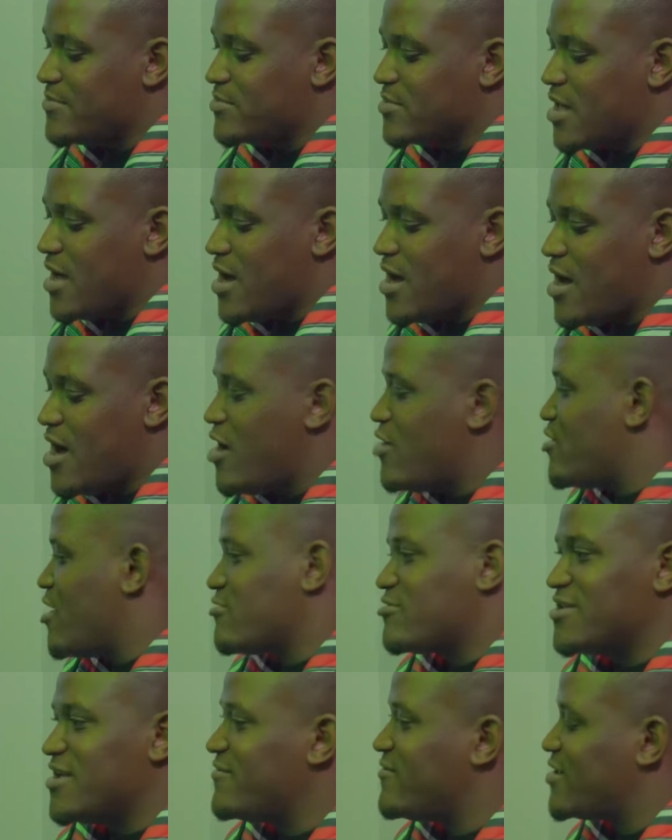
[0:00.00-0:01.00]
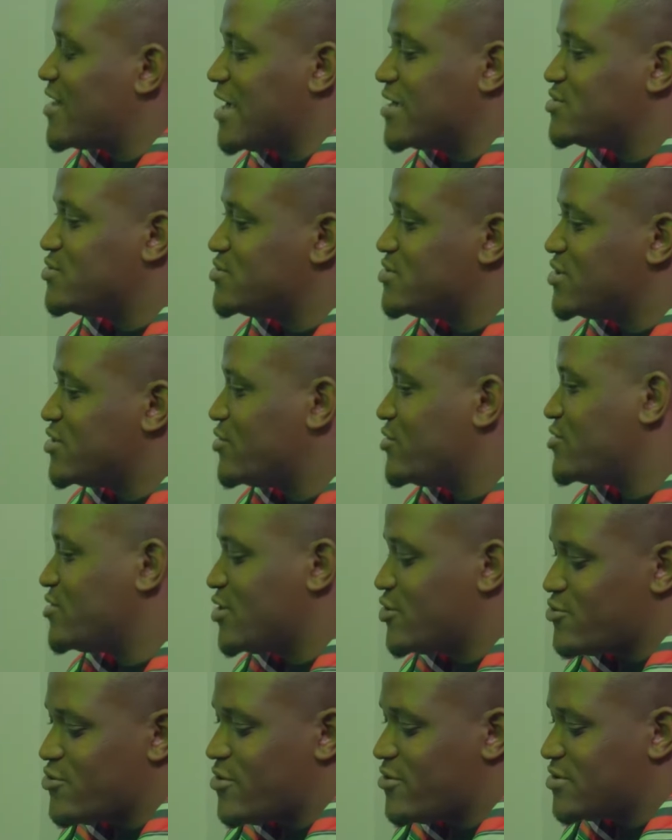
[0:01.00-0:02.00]
um, percent. I'd never like to de-
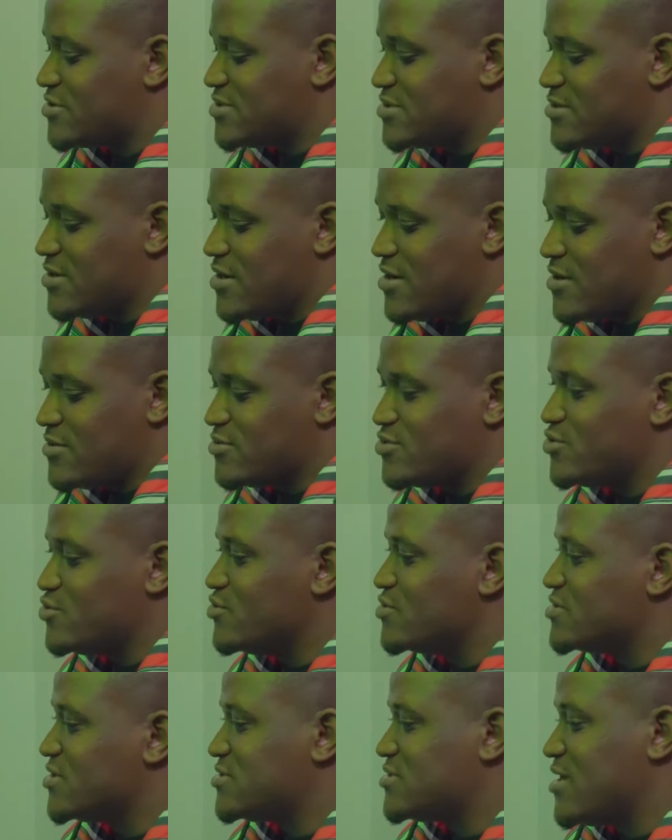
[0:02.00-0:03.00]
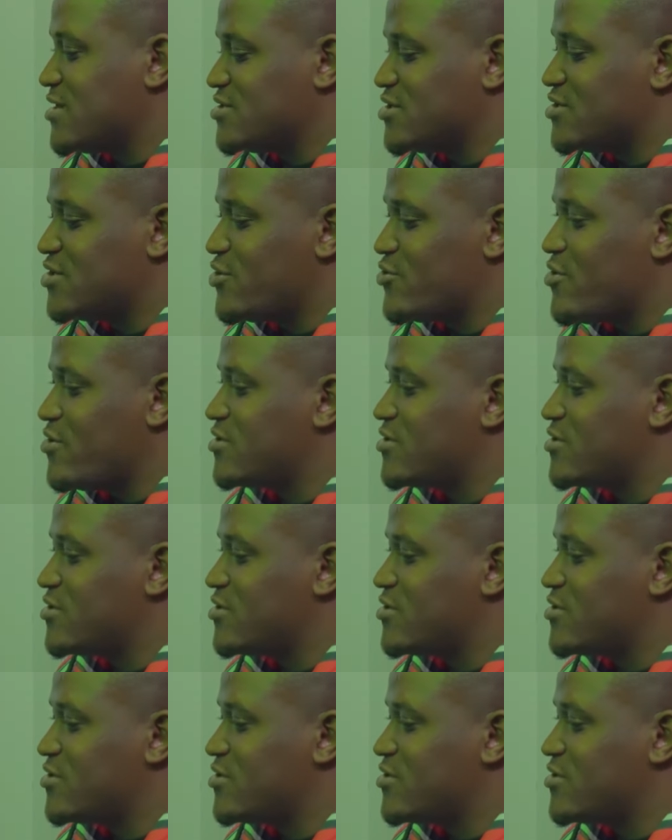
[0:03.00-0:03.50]
derogate uh, to use a, such a yeah.